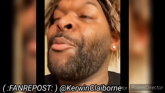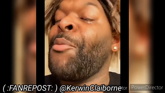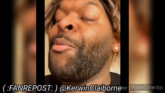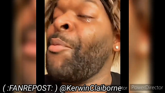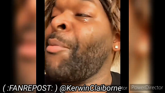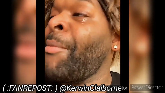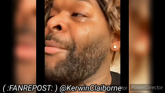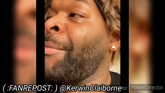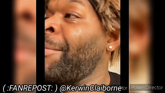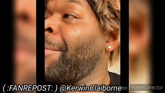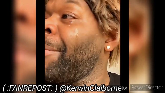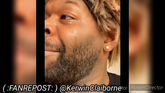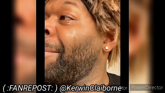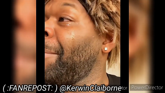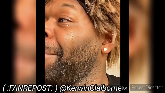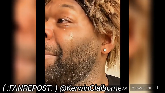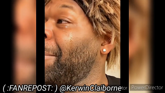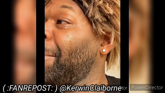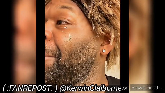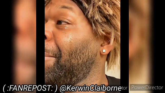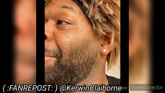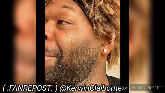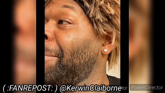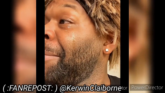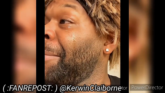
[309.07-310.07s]

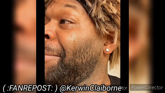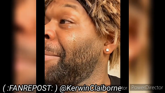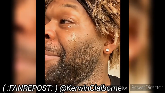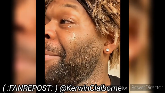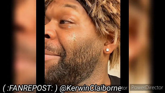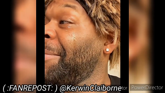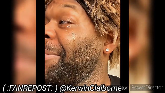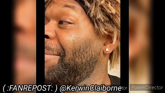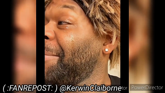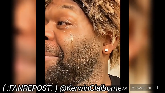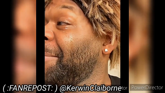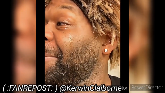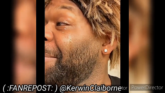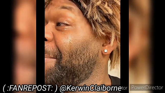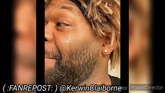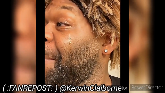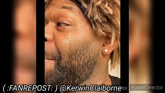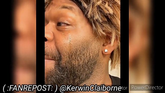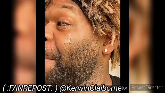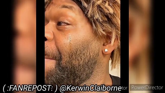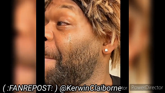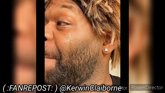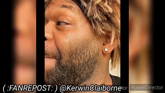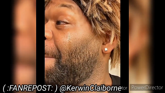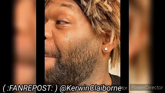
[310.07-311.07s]

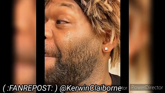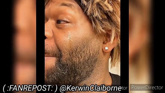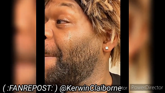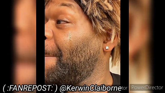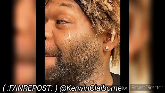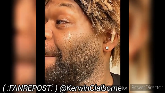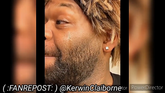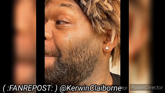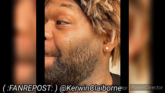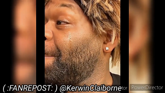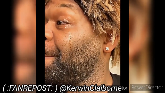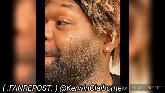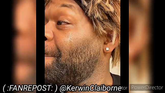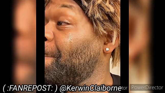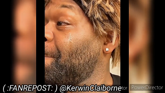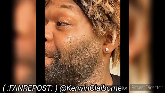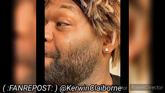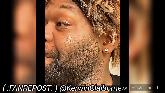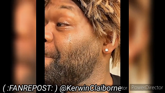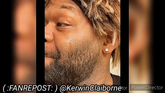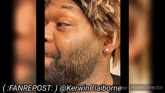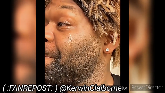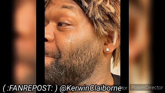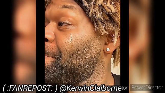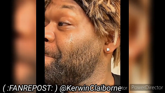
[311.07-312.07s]

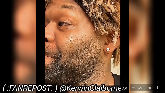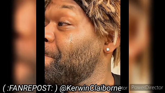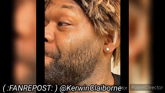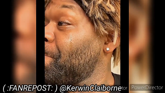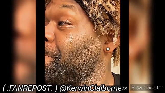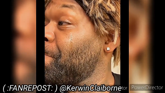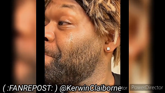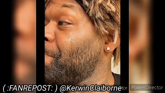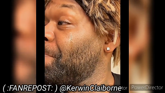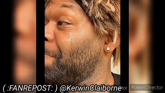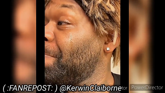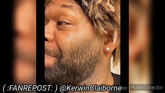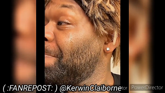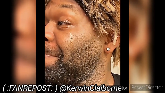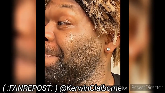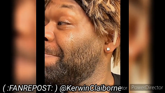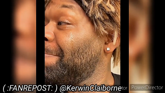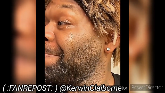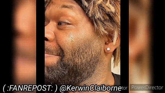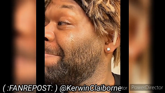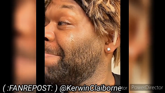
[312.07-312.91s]
(silence)